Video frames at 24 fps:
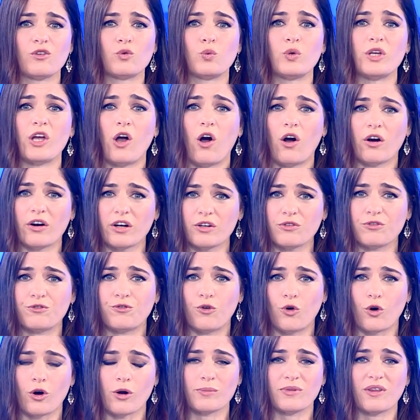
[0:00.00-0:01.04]
we are
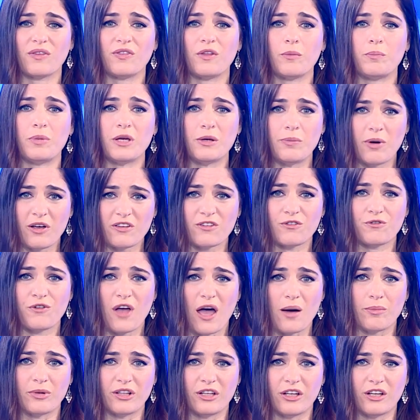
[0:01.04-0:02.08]
informed that the Bibas
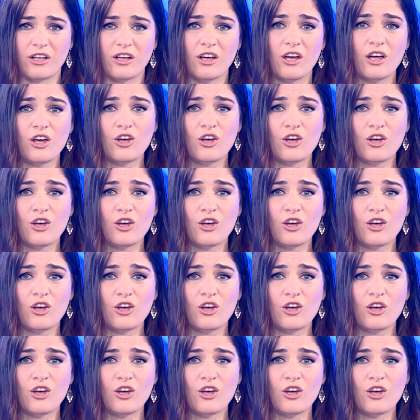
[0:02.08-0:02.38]
family,